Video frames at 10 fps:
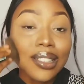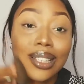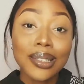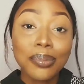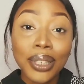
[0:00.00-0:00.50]

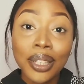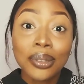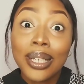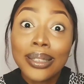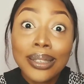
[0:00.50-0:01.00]
will
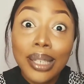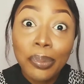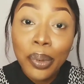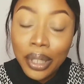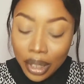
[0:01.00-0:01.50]
not
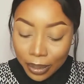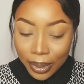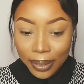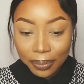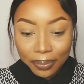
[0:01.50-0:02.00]
disappoint
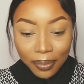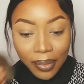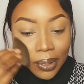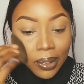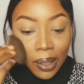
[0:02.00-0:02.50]
me,
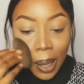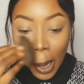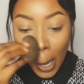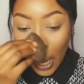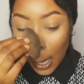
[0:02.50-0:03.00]

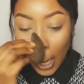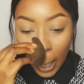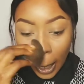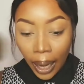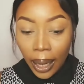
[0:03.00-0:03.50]

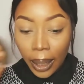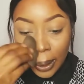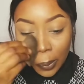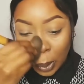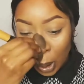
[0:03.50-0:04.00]
and
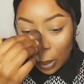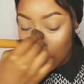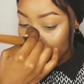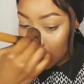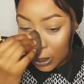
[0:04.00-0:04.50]
eyeliner will come
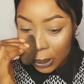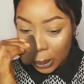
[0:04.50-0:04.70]
out.